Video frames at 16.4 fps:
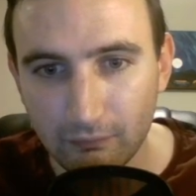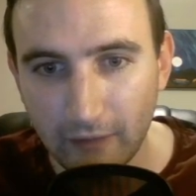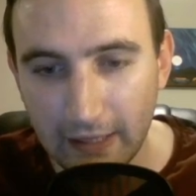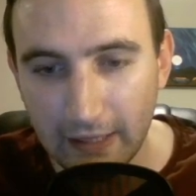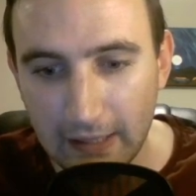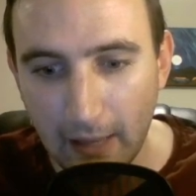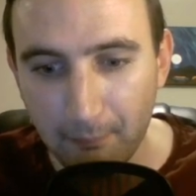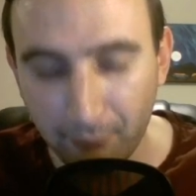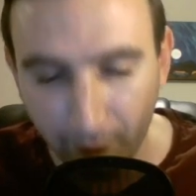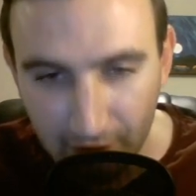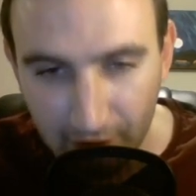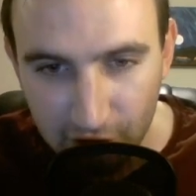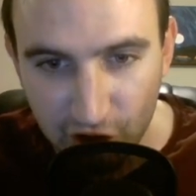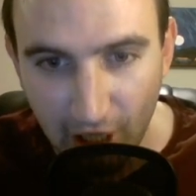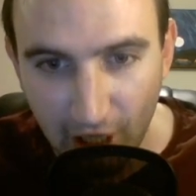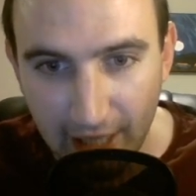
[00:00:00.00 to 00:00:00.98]
They
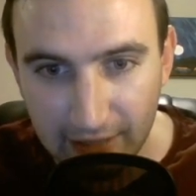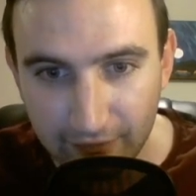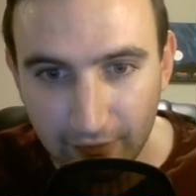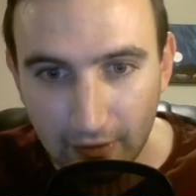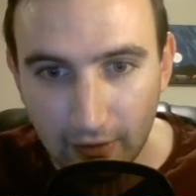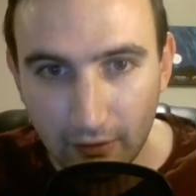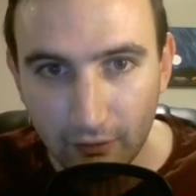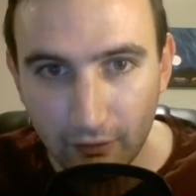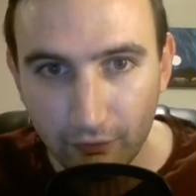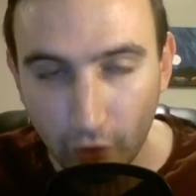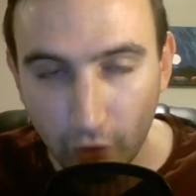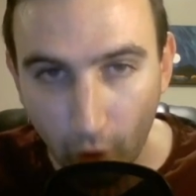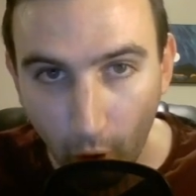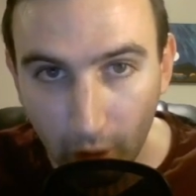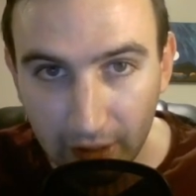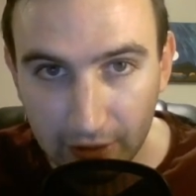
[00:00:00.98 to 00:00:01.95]
appreciate the
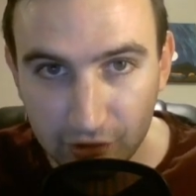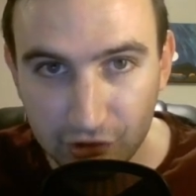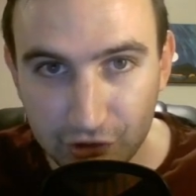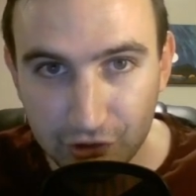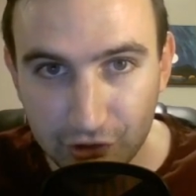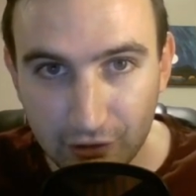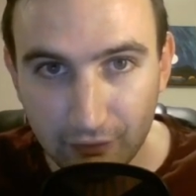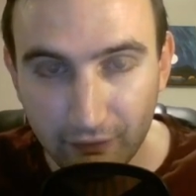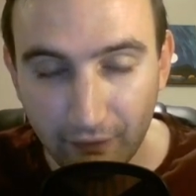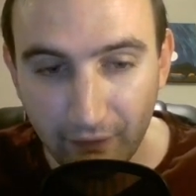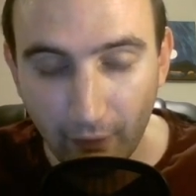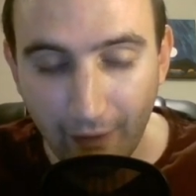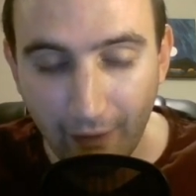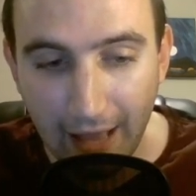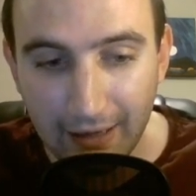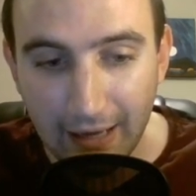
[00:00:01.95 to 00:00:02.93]
college that
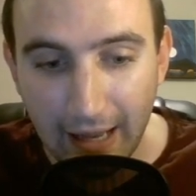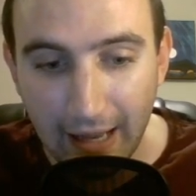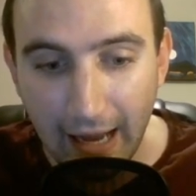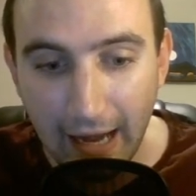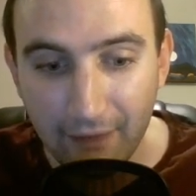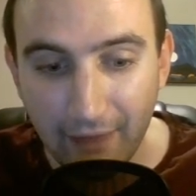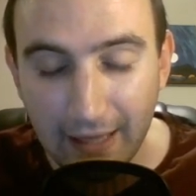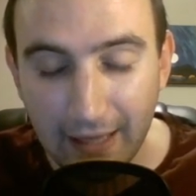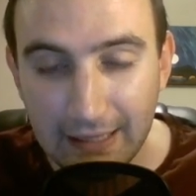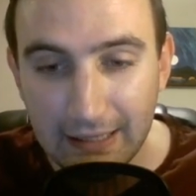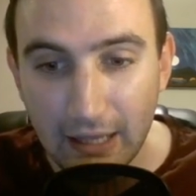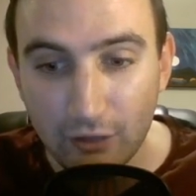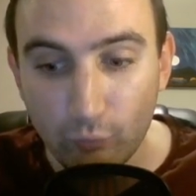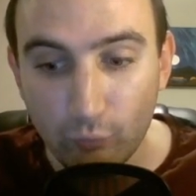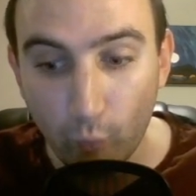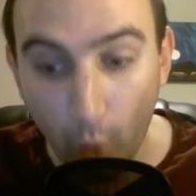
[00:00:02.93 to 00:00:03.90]
they're at and they
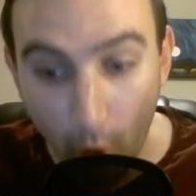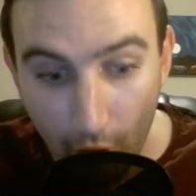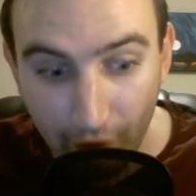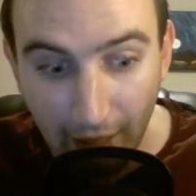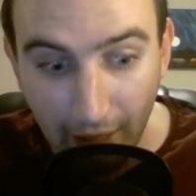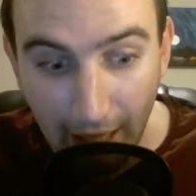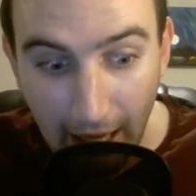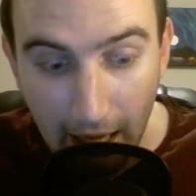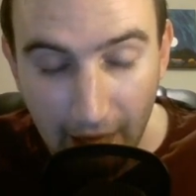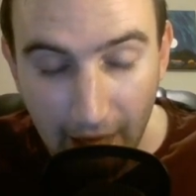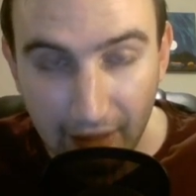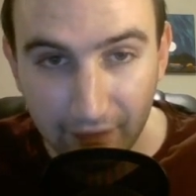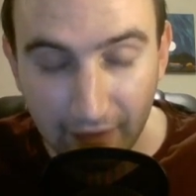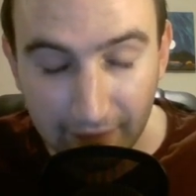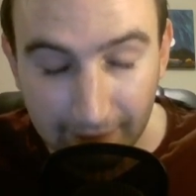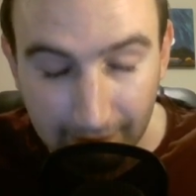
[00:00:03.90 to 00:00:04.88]
work hard
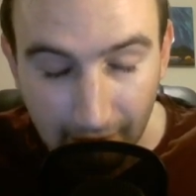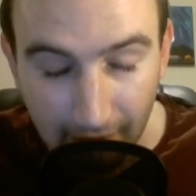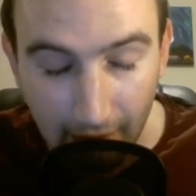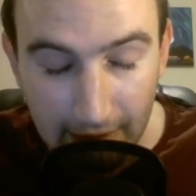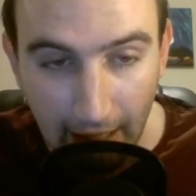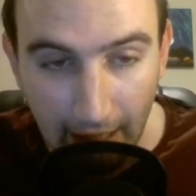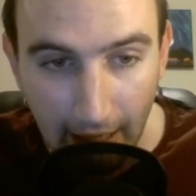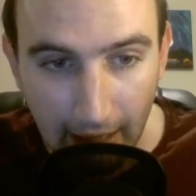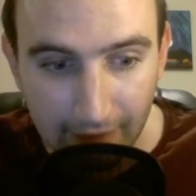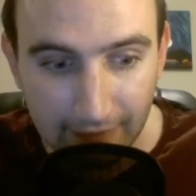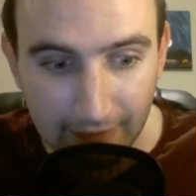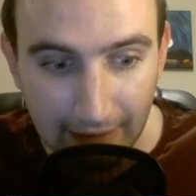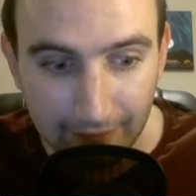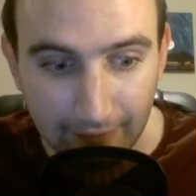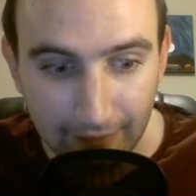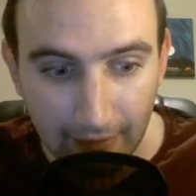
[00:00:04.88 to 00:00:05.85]
and they study hard to
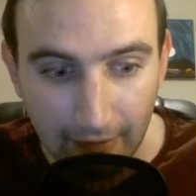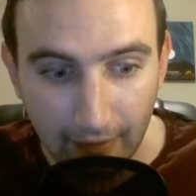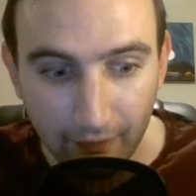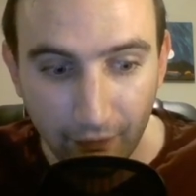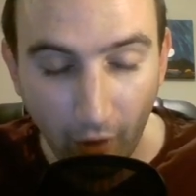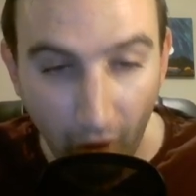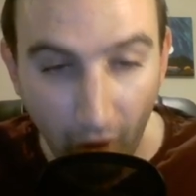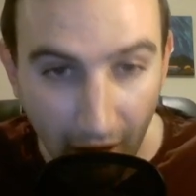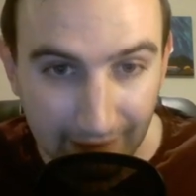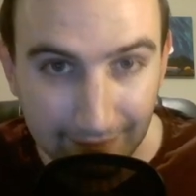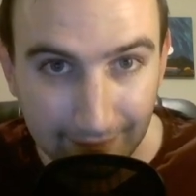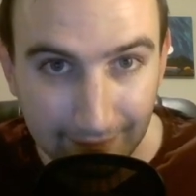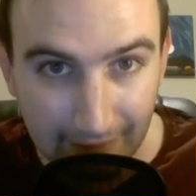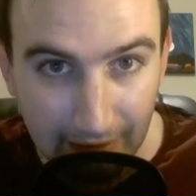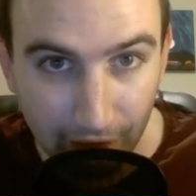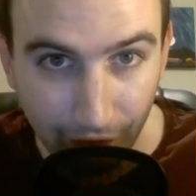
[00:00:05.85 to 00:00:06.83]
get the high
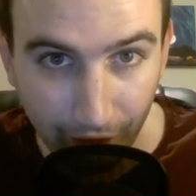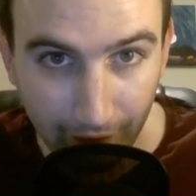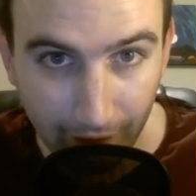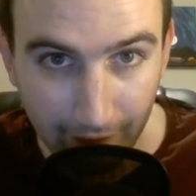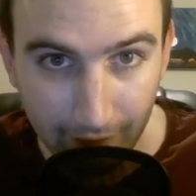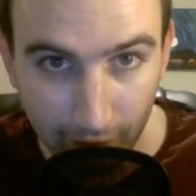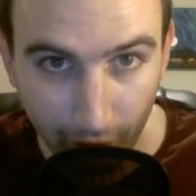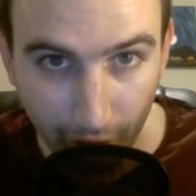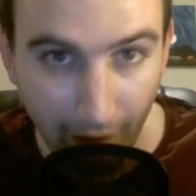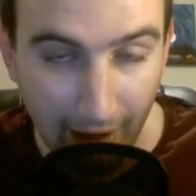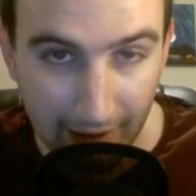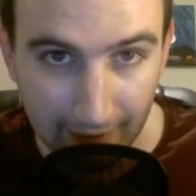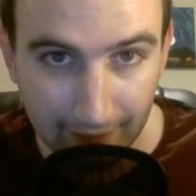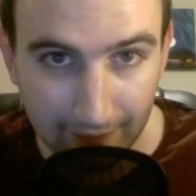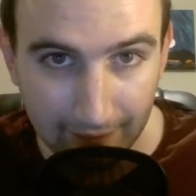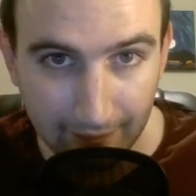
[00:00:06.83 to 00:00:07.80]
distinction
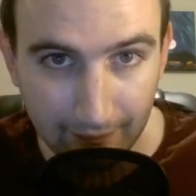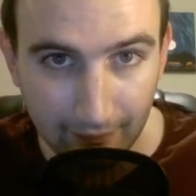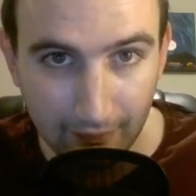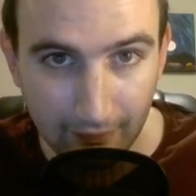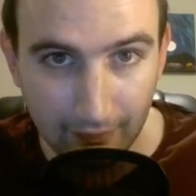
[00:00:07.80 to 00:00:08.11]
grades.